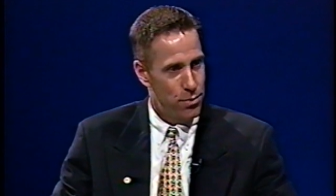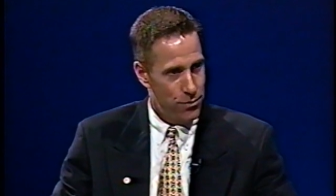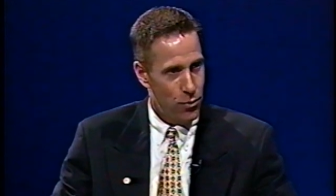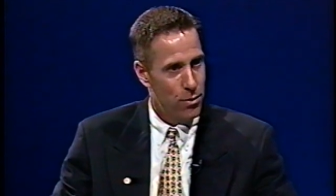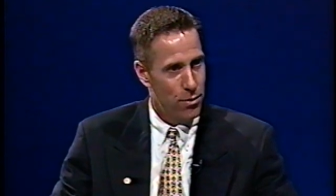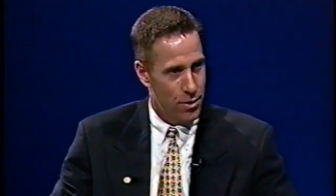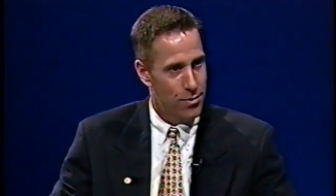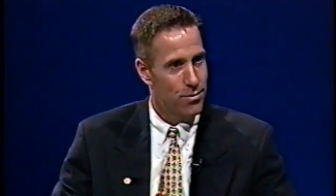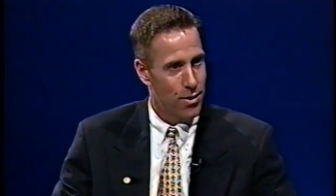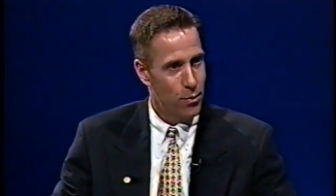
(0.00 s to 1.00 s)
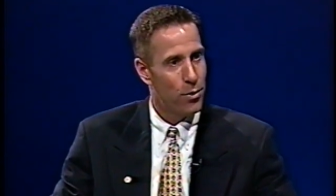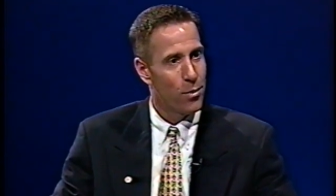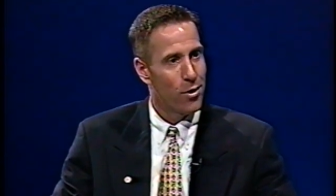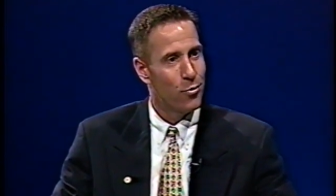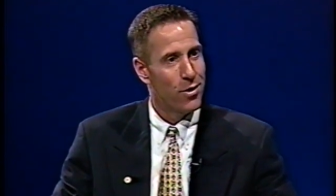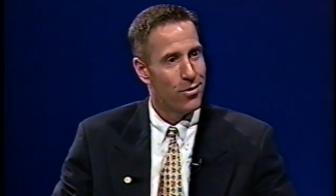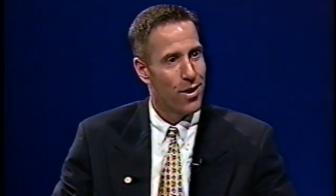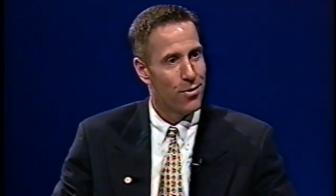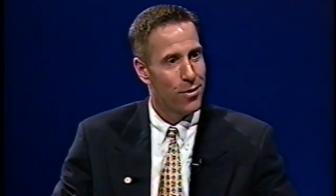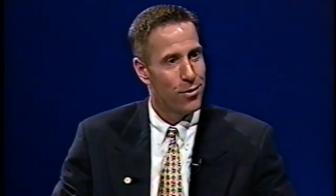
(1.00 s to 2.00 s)
perform this, they'll pretty much be
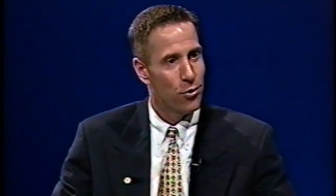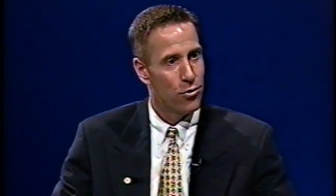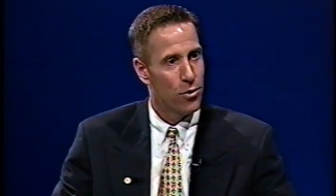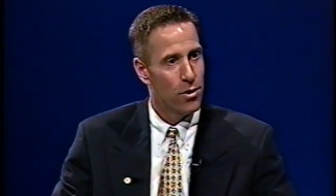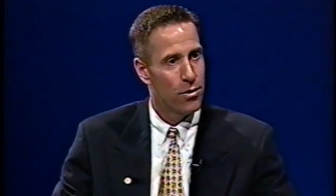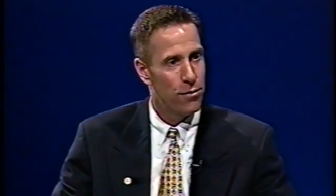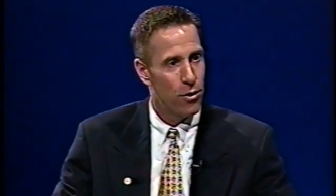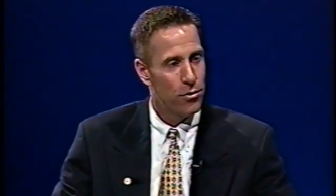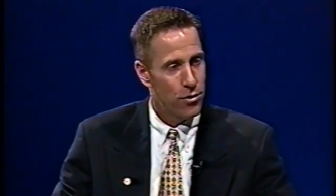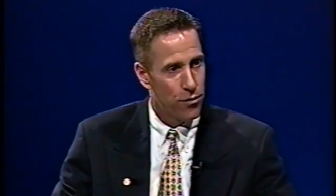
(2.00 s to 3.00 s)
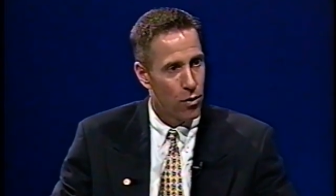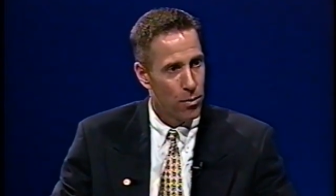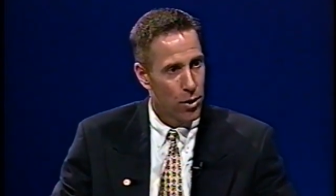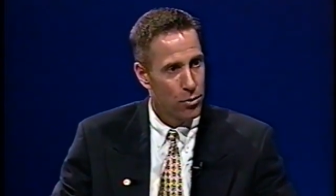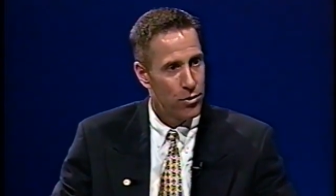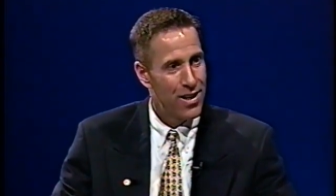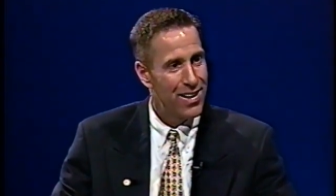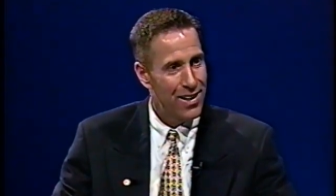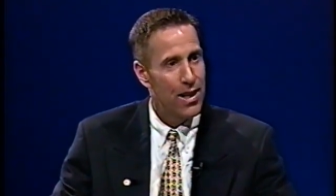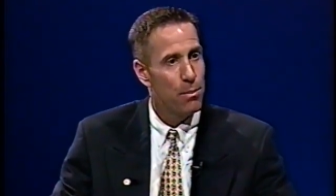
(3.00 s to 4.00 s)
safe, I feel sure. First and foremost,
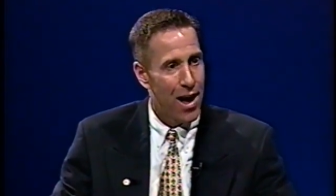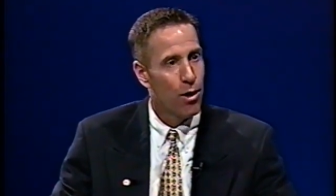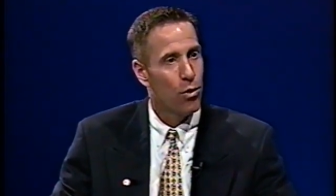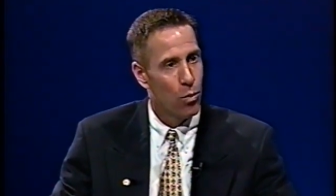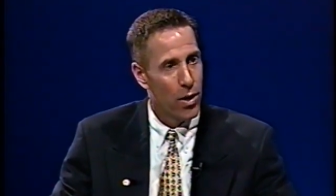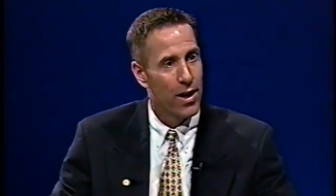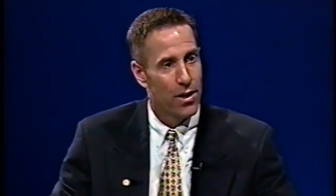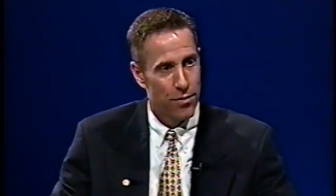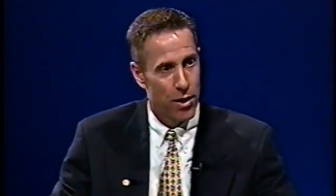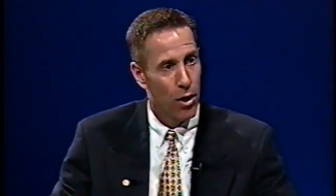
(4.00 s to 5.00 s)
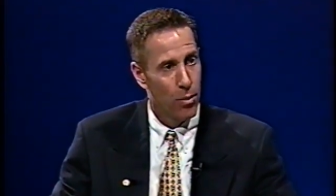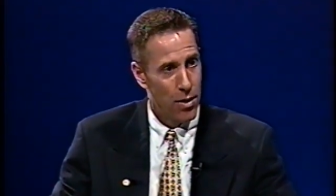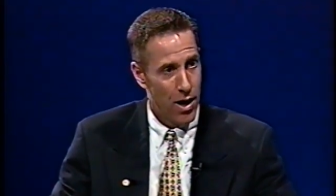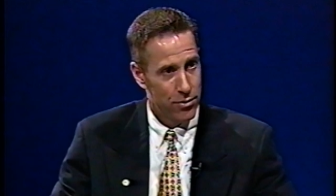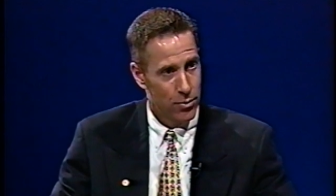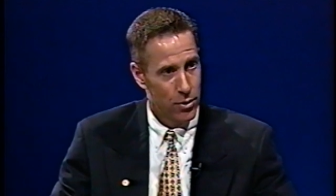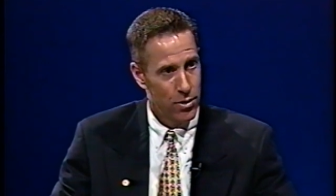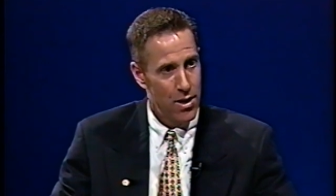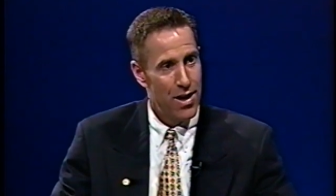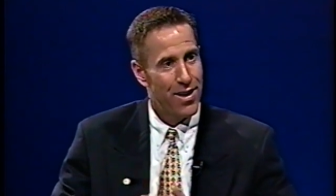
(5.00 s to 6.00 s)
keep out of the way if at all
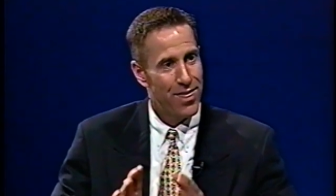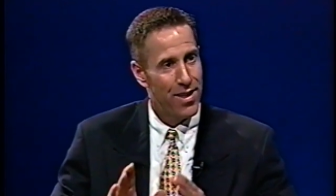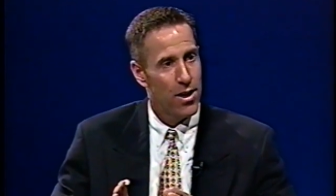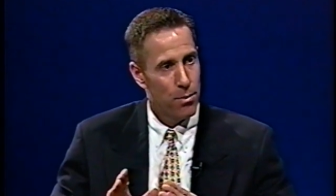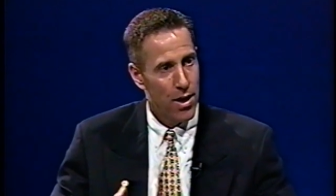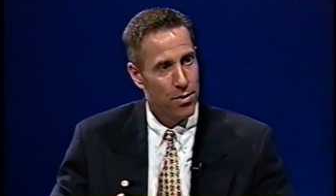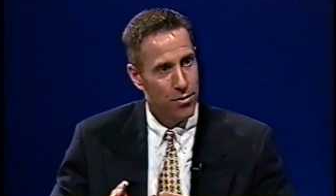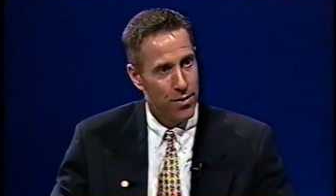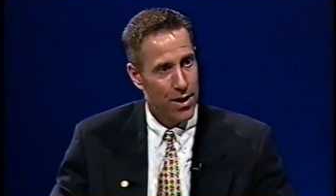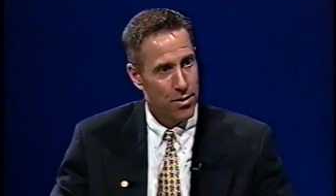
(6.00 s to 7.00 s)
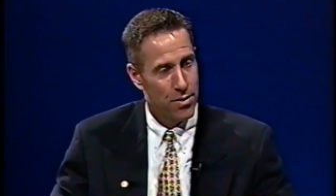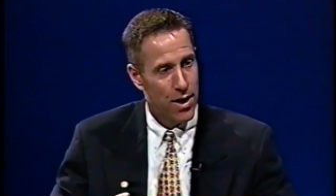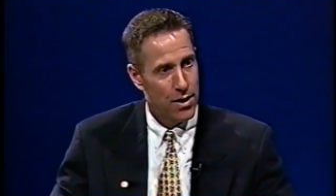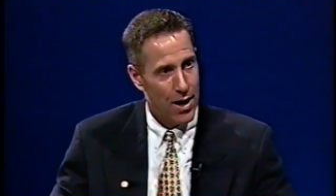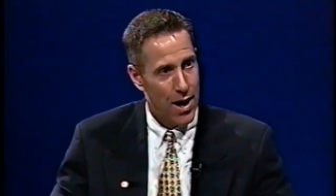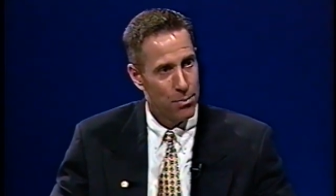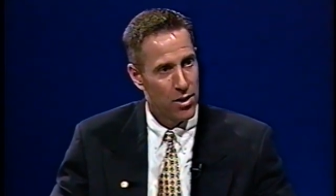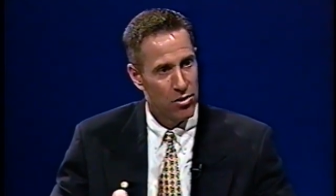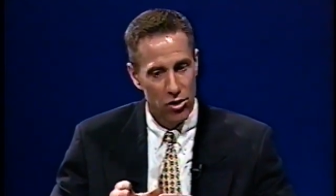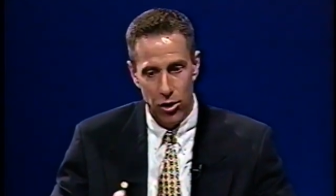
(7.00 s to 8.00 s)
possible think about the fact that that
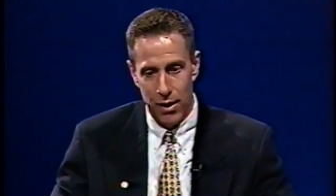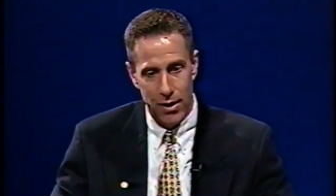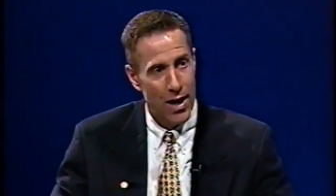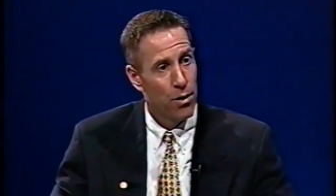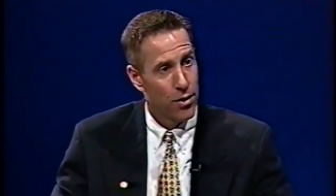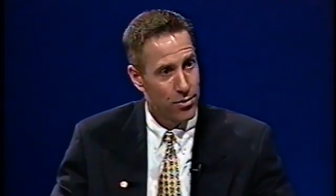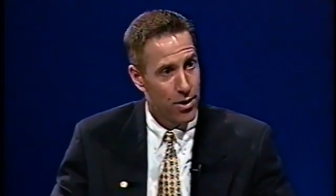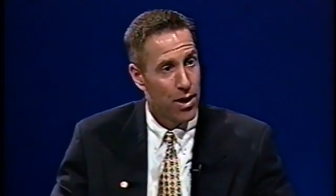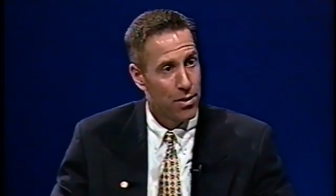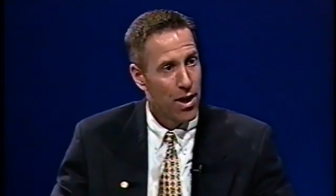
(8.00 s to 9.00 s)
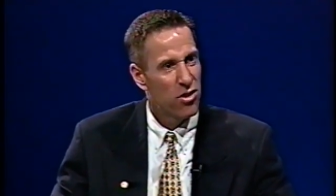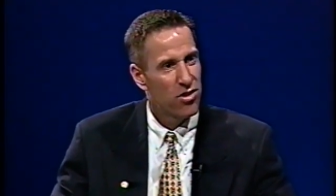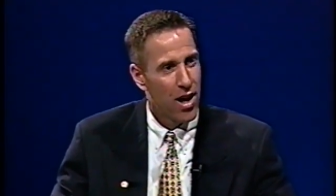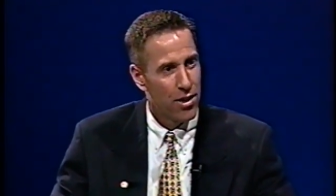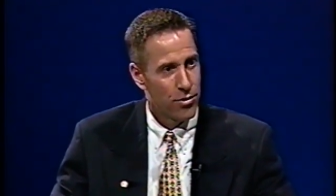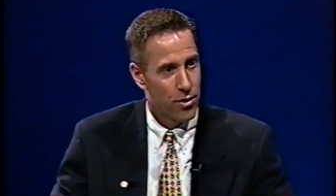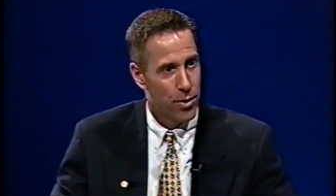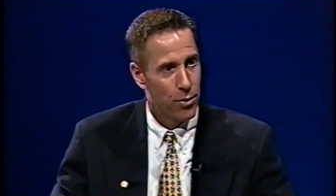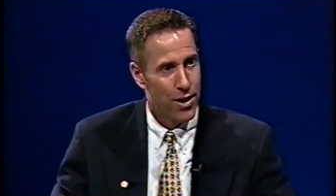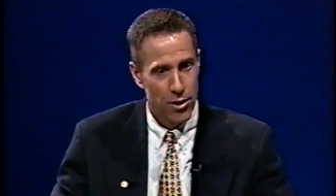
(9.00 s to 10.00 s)
captain is looking down the side of that
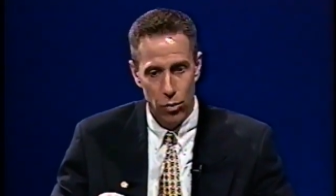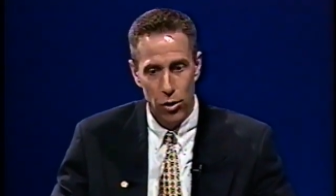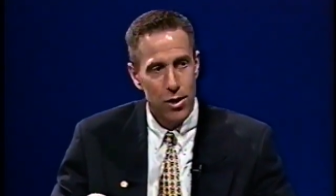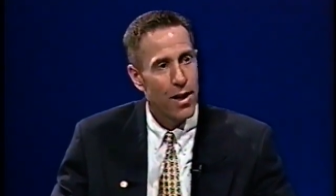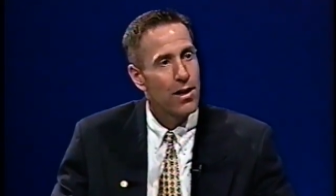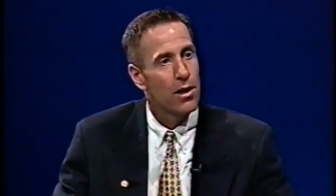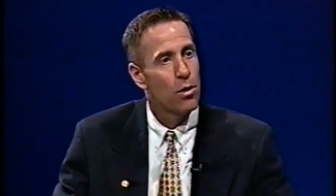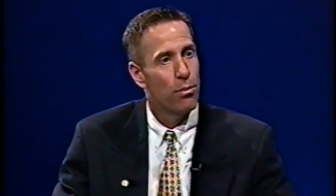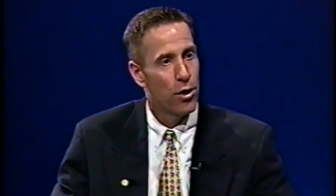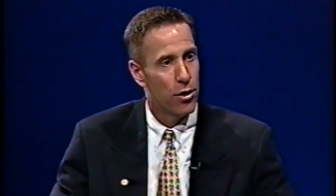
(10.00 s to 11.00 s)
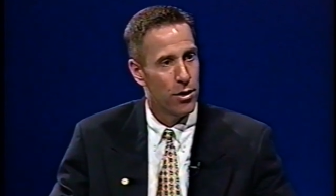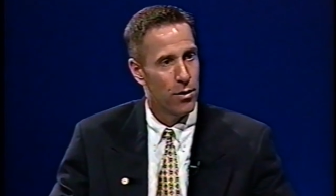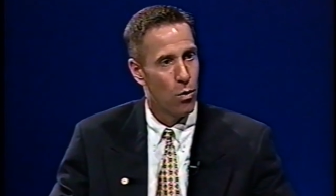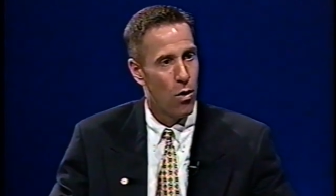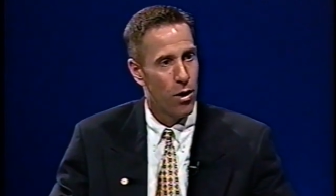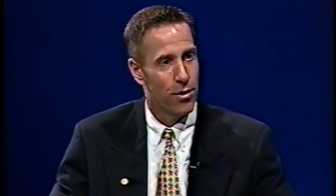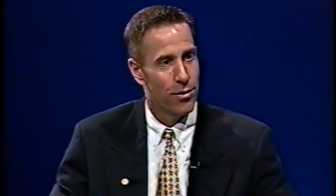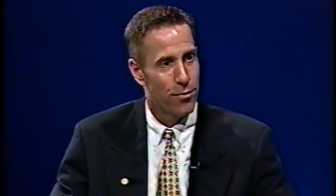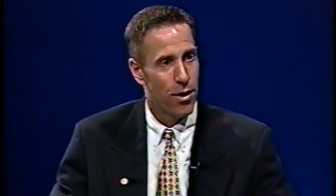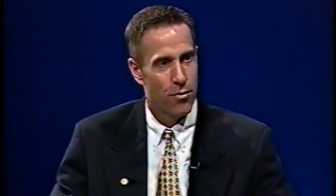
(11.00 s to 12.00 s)
skyscraper and you look like a little bird in the water
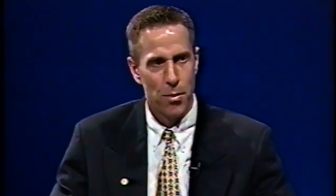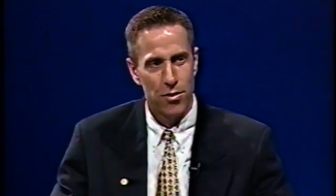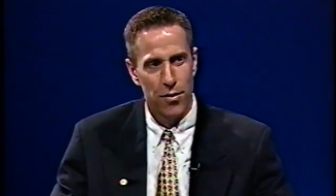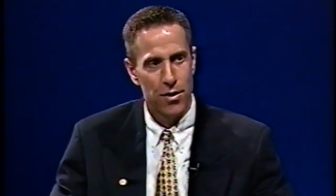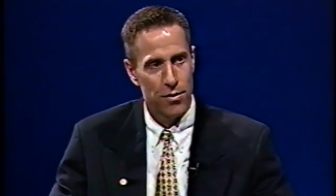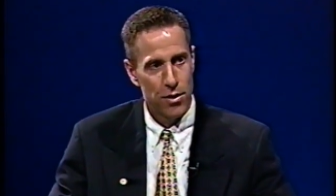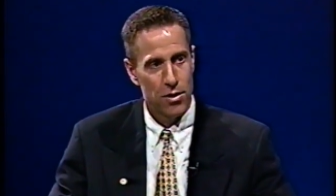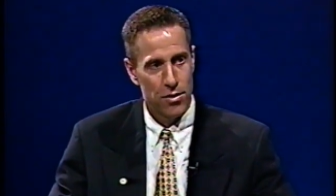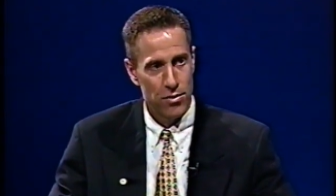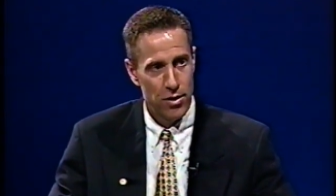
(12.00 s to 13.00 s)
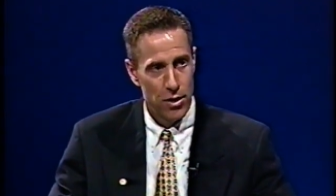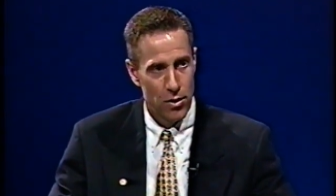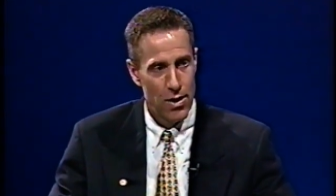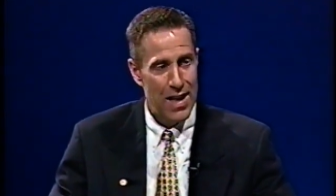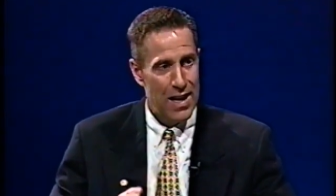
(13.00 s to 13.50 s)
in front of him. It's very difficult to see you.